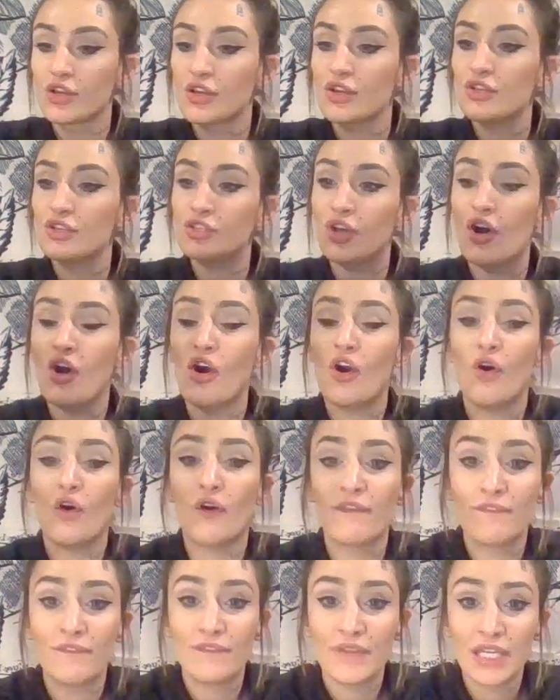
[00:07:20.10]
So
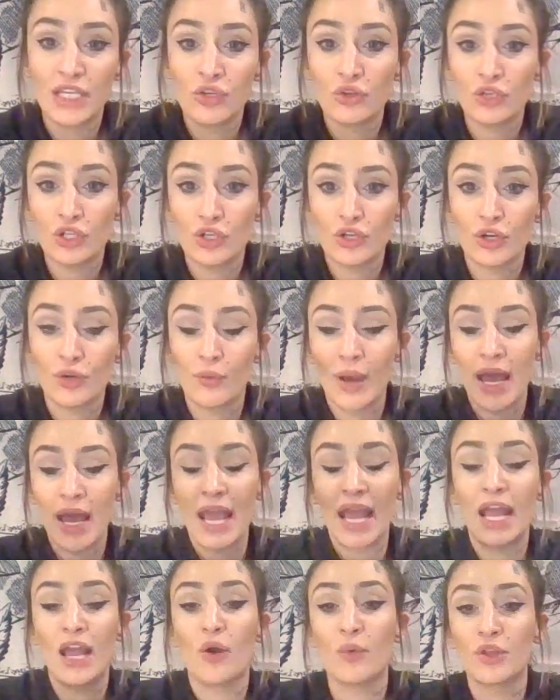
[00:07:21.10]
feel your
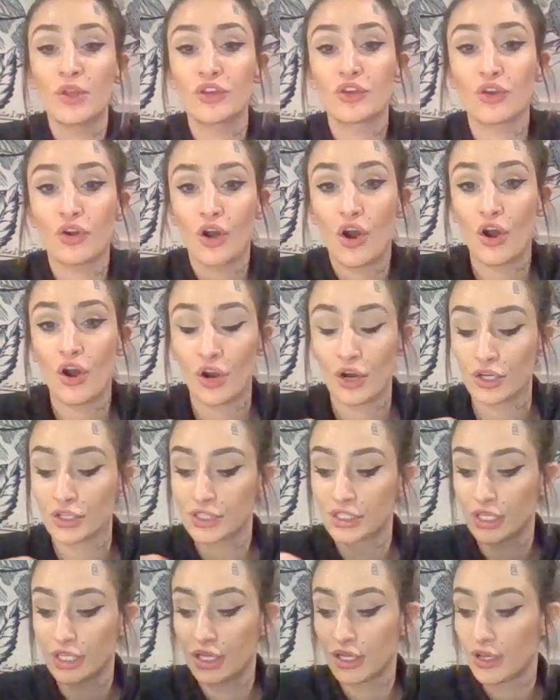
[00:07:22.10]
way with your
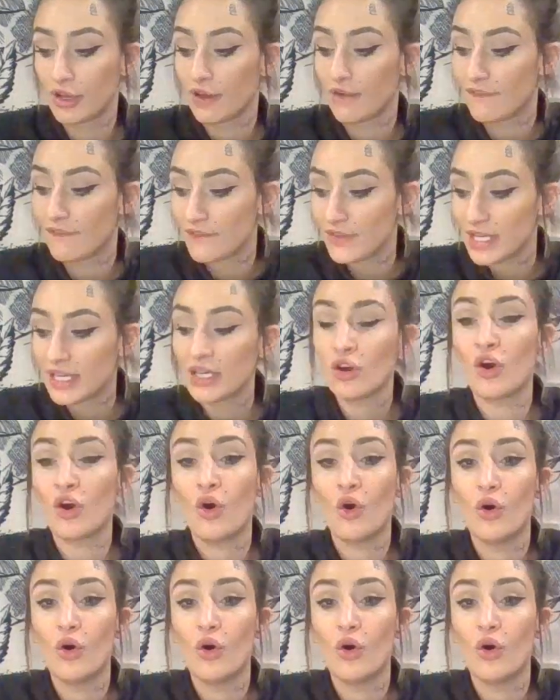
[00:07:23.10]
heart. Feel.